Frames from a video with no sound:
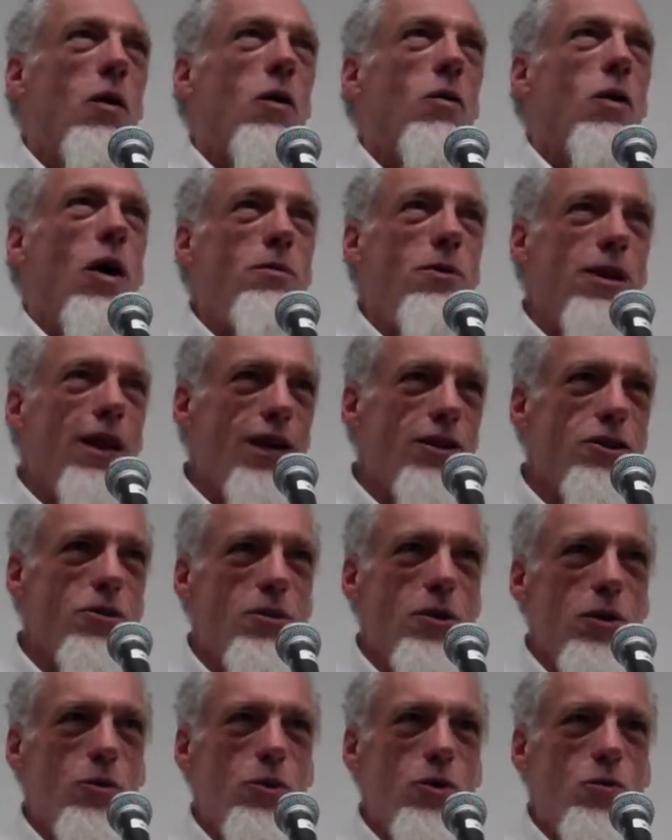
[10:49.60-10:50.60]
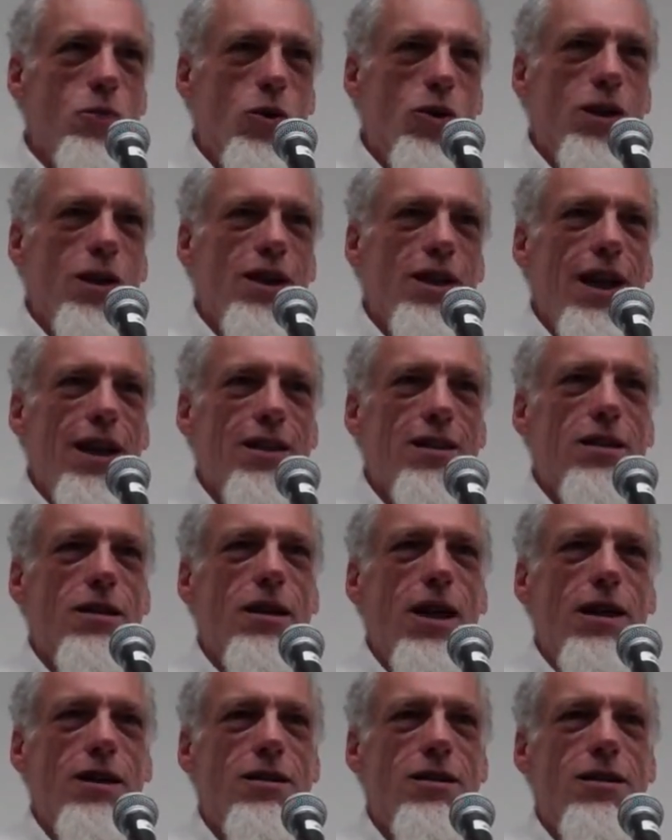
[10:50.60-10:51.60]
Robert Castleberry was working as
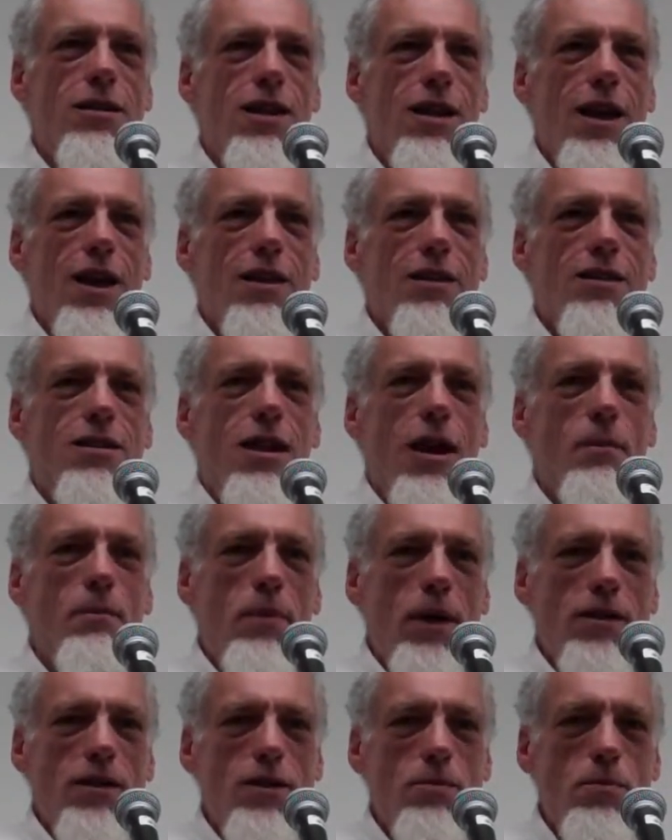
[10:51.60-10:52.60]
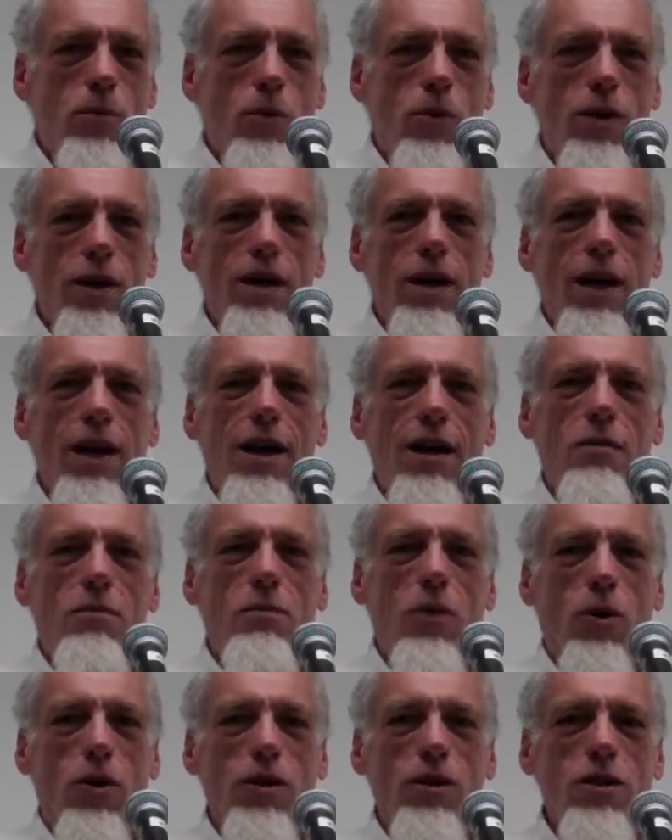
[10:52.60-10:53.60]
a busboy at
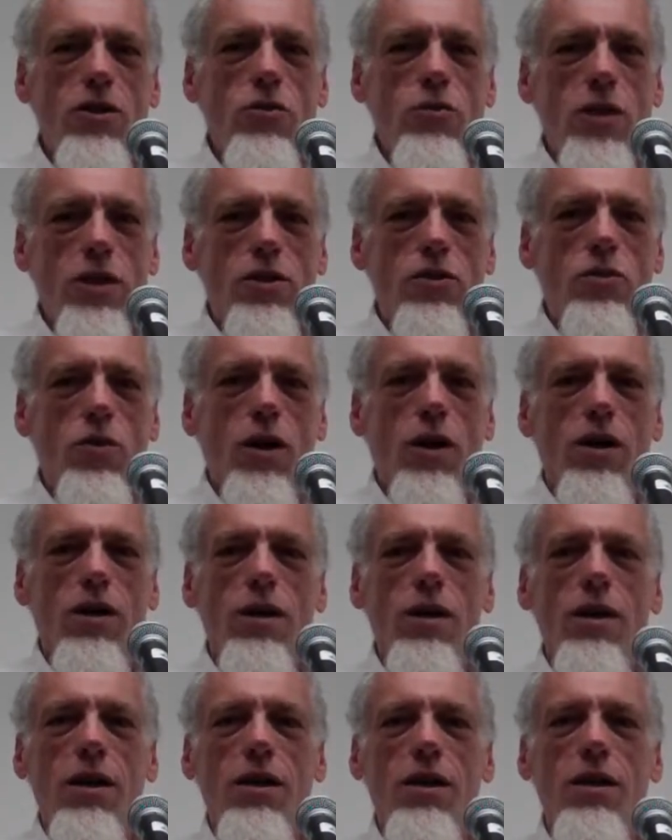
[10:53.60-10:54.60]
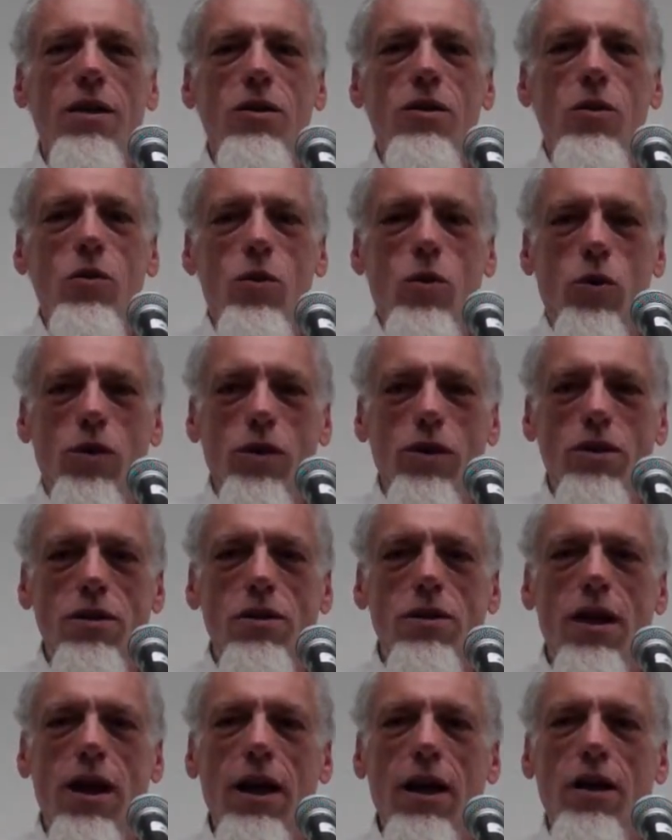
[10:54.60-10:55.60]
Marty's restaurant in New
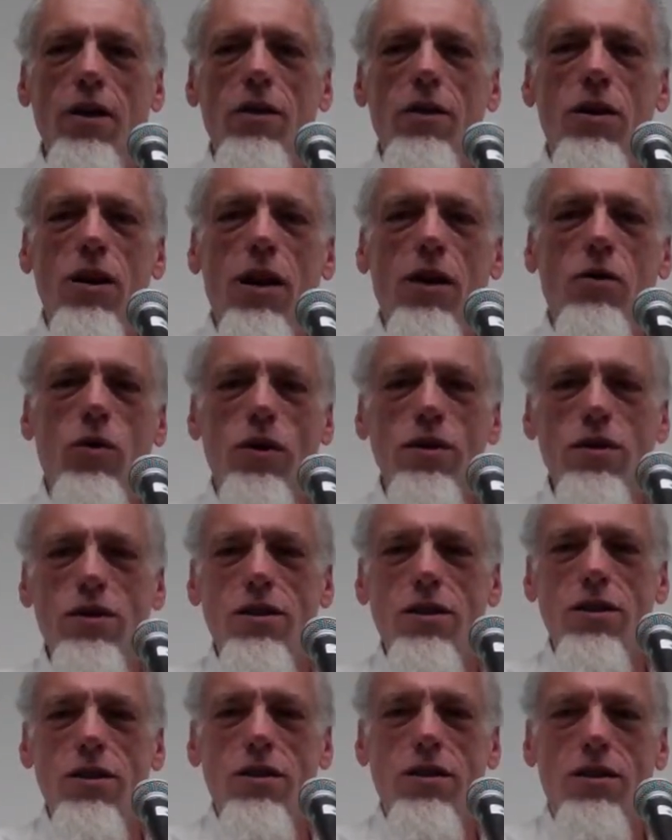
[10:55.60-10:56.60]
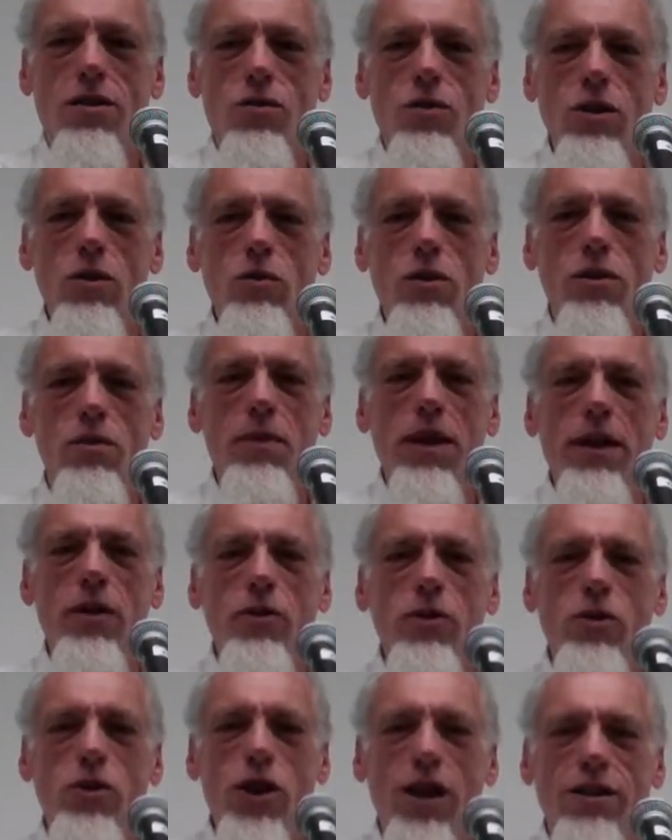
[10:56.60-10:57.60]
Orleans, and across the street was the
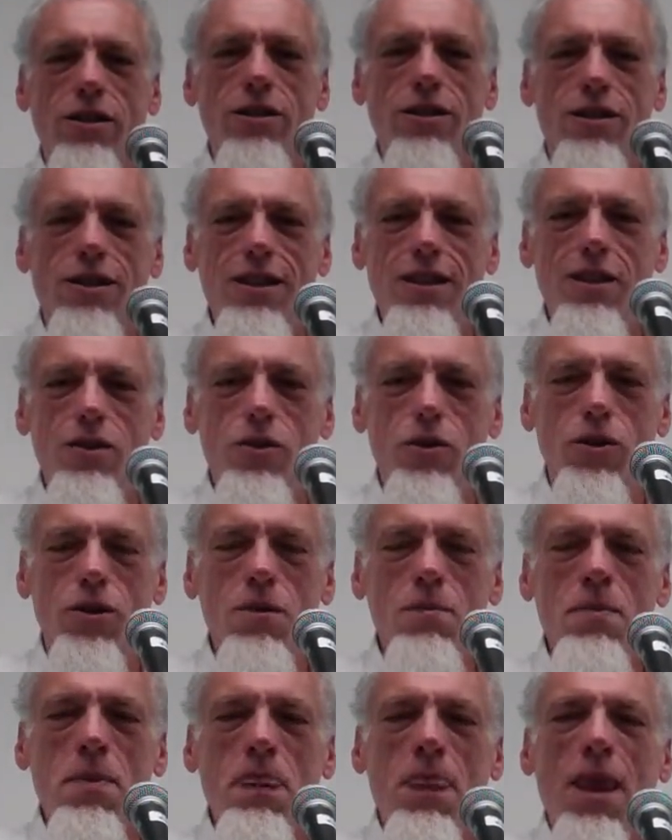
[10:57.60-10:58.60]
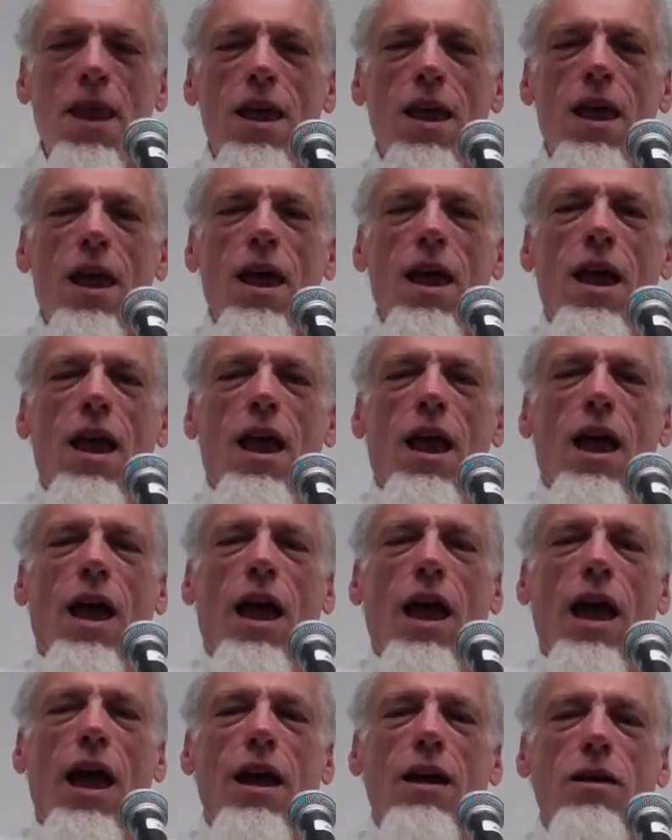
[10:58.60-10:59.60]
Mahalia Jackson Theater,
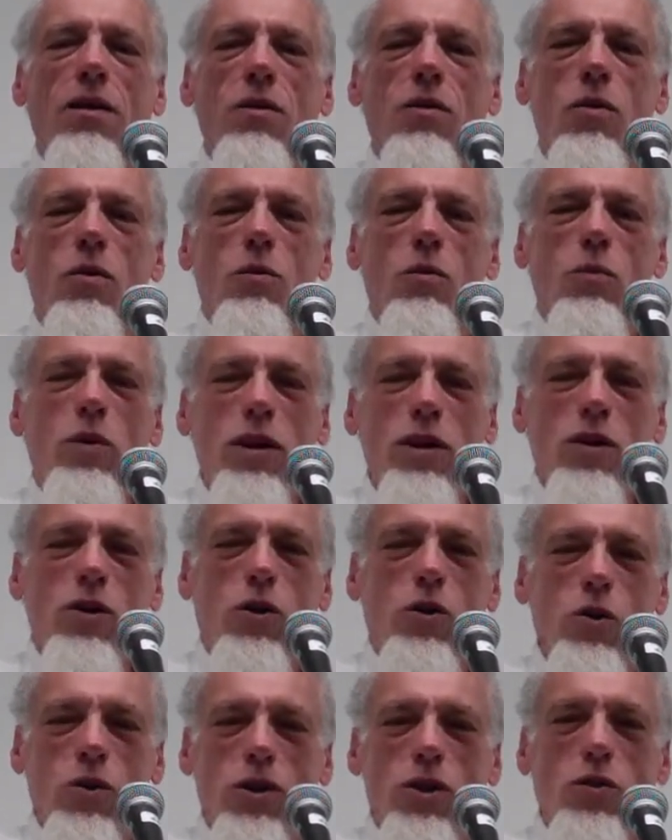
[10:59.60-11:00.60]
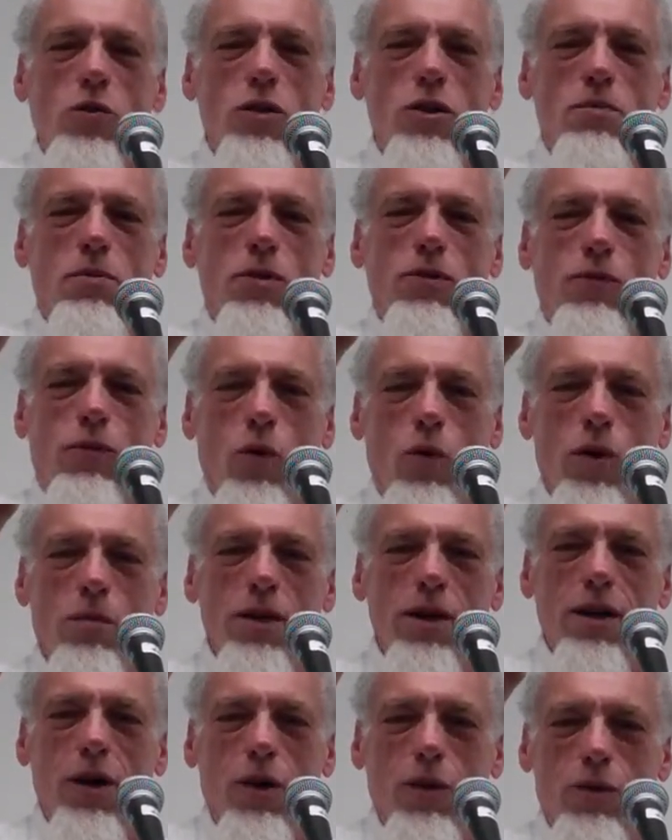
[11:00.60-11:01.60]
and Rita Coolidge was
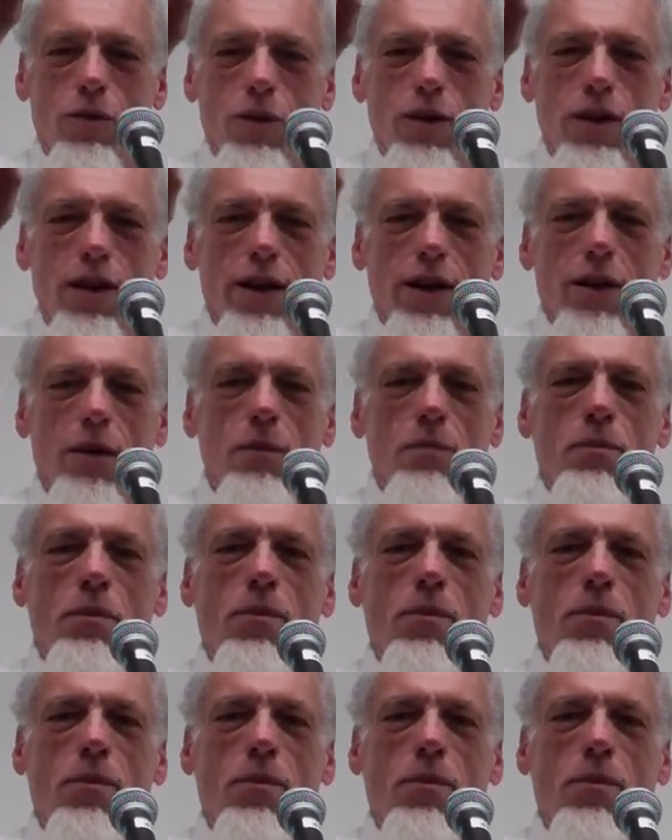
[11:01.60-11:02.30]
performing over there.